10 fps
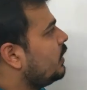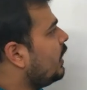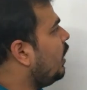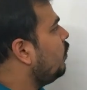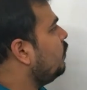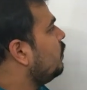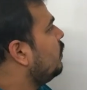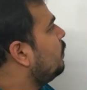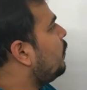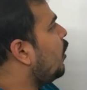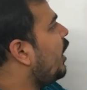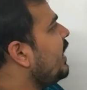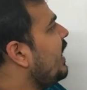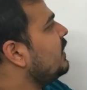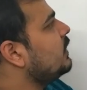Now,
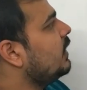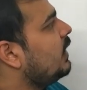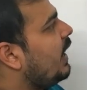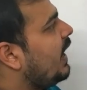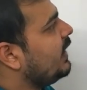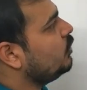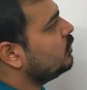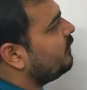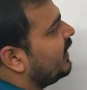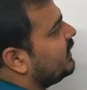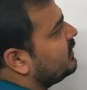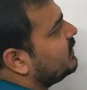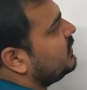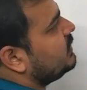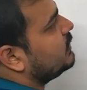boy and girl, I know the
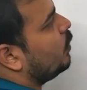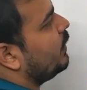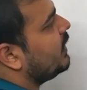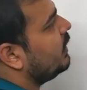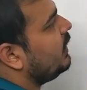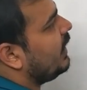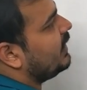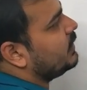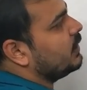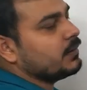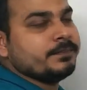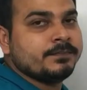vectors is over here and here.